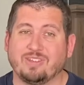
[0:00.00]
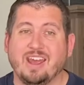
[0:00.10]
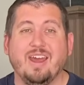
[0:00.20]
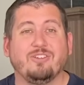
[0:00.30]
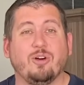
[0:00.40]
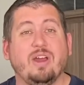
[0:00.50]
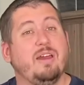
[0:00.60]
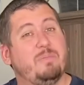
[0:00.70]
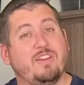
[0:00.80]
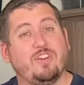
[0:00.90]
So, but
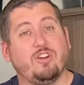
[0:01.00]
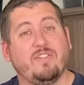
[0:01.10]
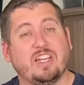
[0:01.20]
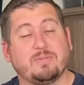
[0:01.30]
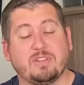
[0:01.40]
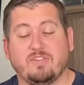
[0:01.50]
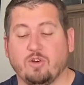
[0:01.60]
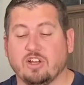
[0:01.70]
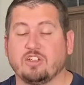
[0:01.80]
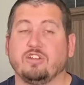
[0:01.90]
if you do have any specific
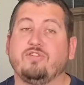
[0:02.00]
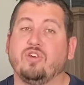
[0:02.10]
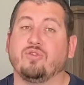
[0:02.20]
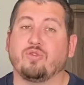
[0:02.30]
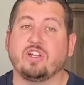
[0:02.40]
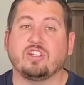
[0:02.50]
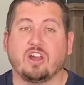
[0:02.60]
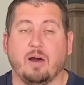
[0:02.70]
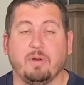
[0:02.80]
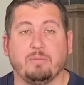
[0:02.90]
questions, feel free to
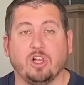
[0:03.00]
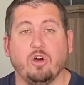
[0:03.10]
comment below.